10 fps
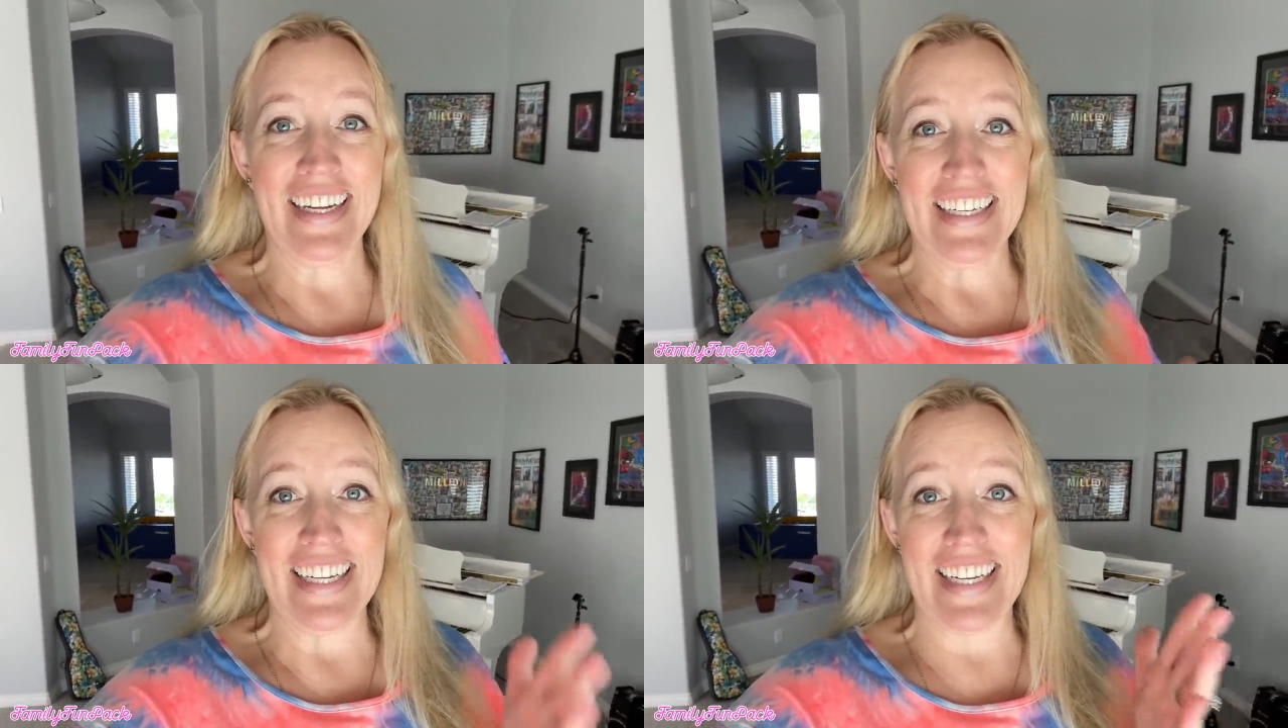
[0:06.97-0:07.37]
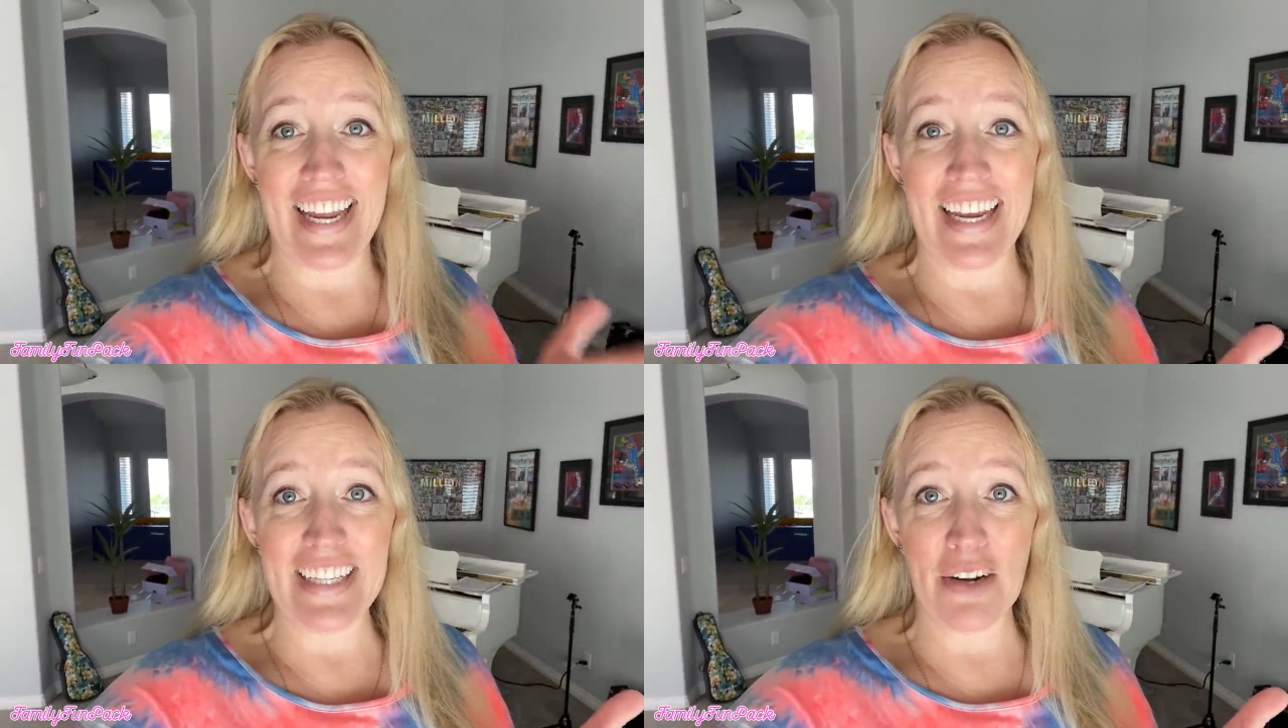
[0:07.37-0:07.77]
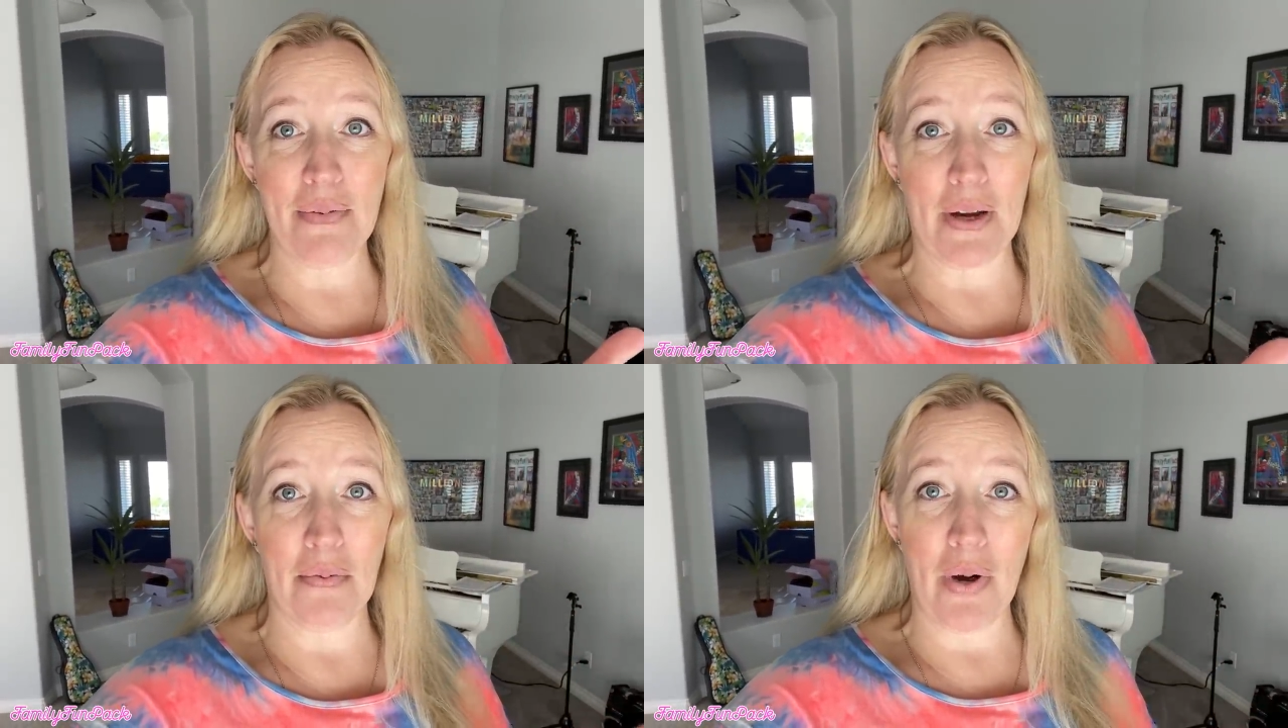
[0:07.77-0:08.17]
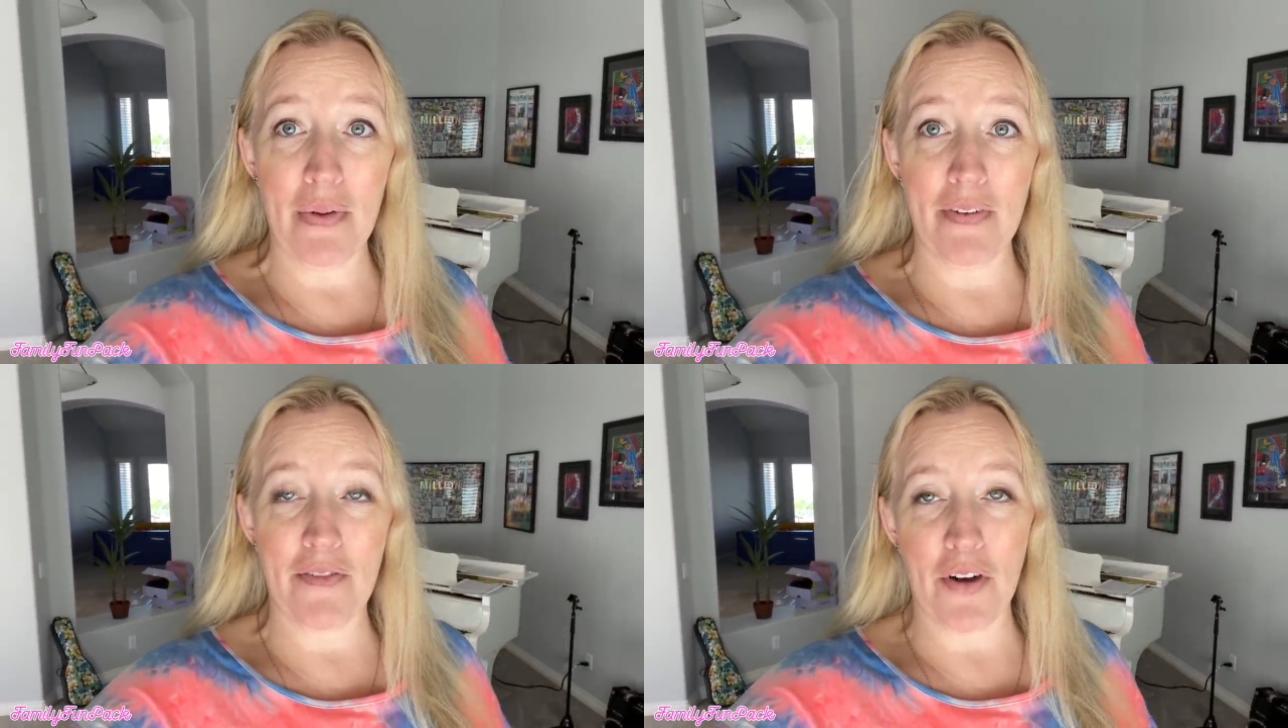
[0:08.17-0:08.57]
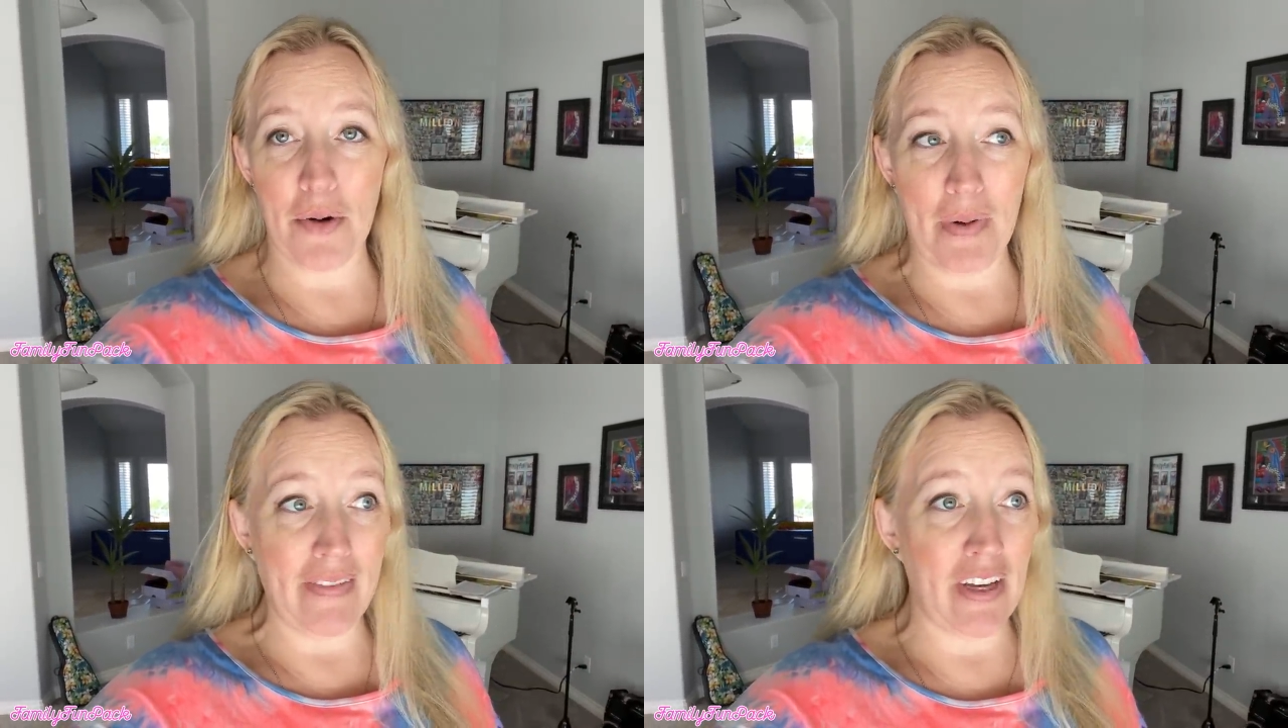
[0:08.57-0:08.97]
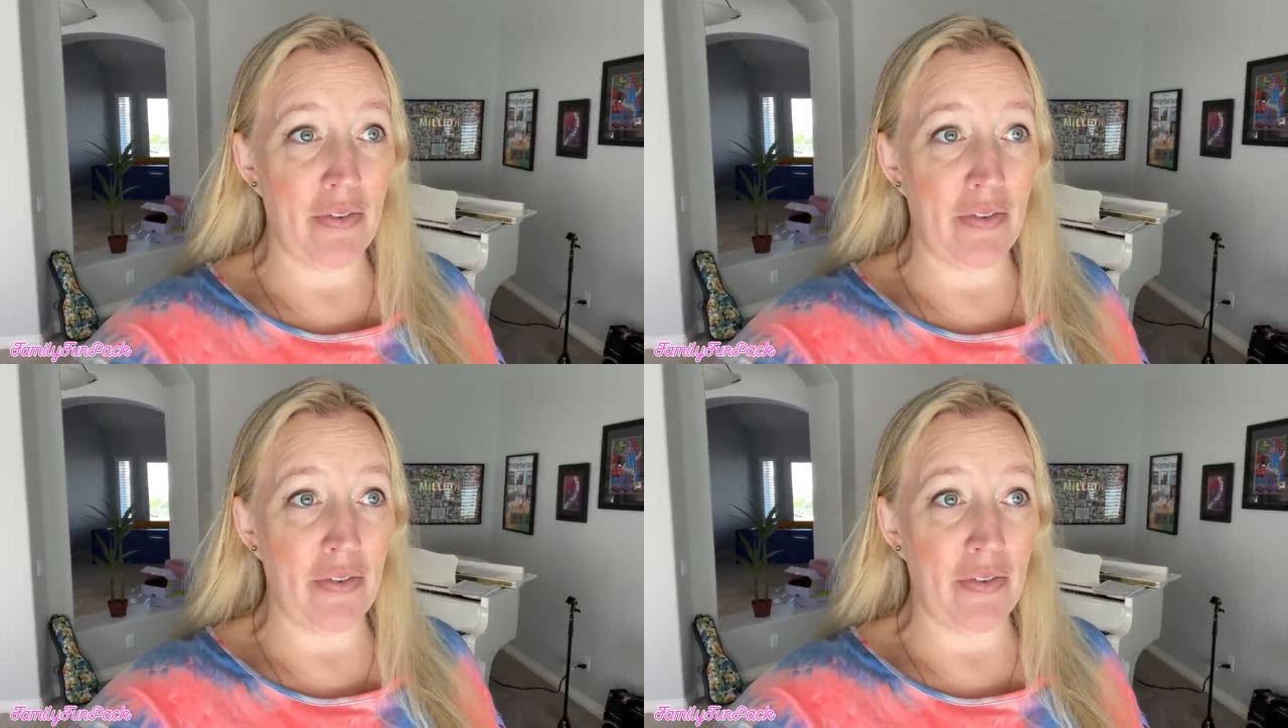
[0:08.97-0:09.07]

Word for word: Today is our big appointment for our baby.